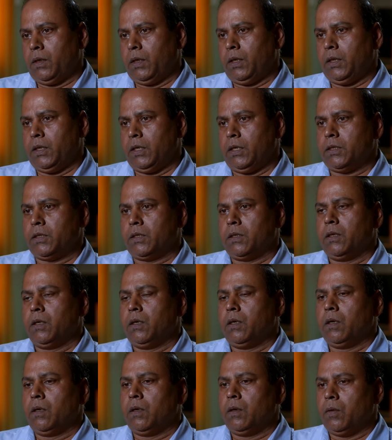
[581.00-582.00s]
in this.
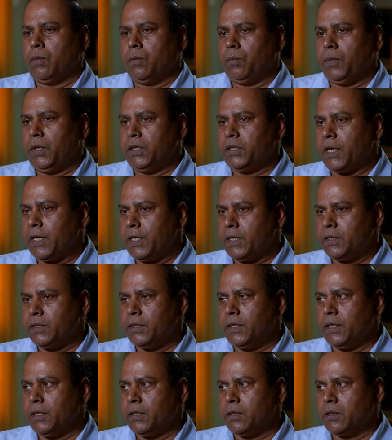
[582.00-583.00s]
Besides
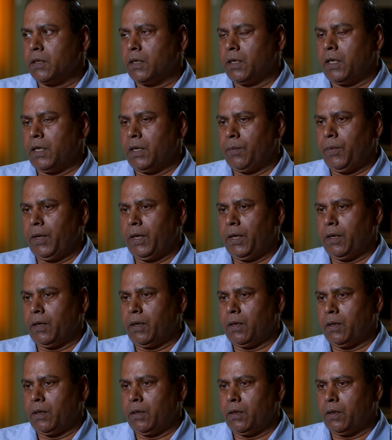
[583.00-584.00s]
this, uh, let me
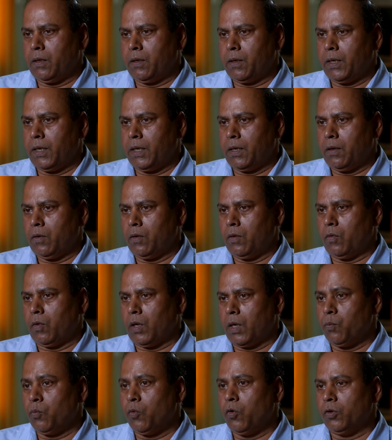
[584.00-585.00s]
tell
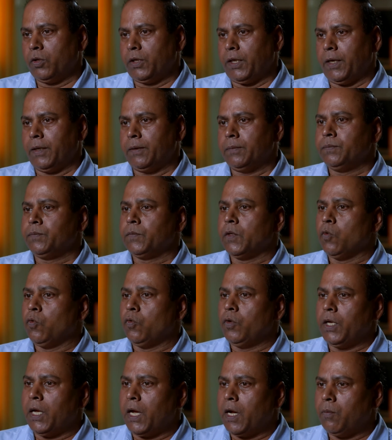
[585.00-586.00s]
one more thing.
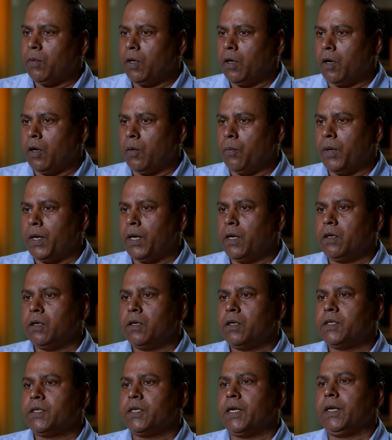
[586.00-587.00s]
We have an
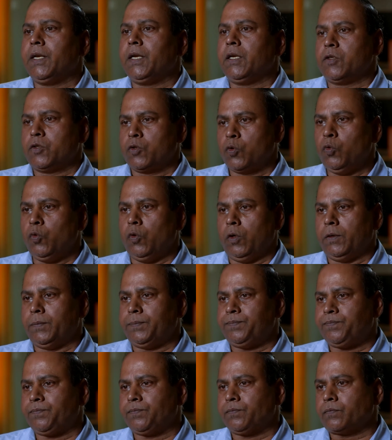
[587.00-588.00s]
operator training school.
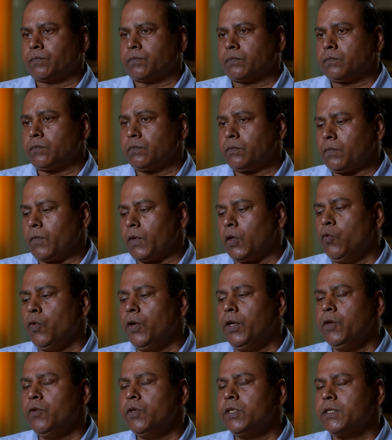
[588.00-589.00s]

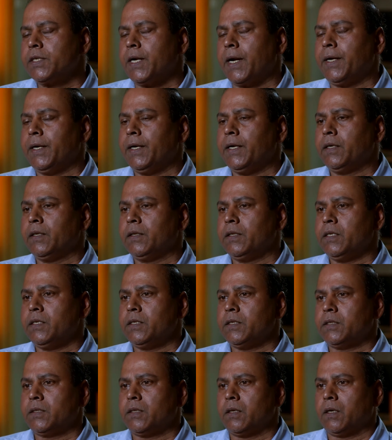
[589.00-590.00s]
When we started
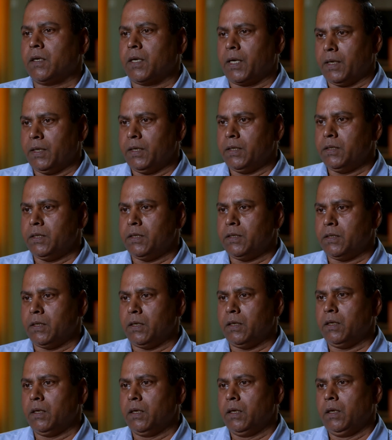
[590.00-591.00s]
this
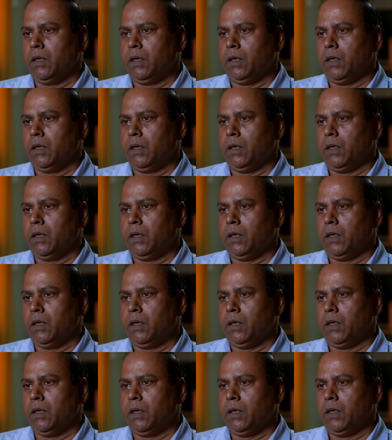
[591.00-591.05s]
organization,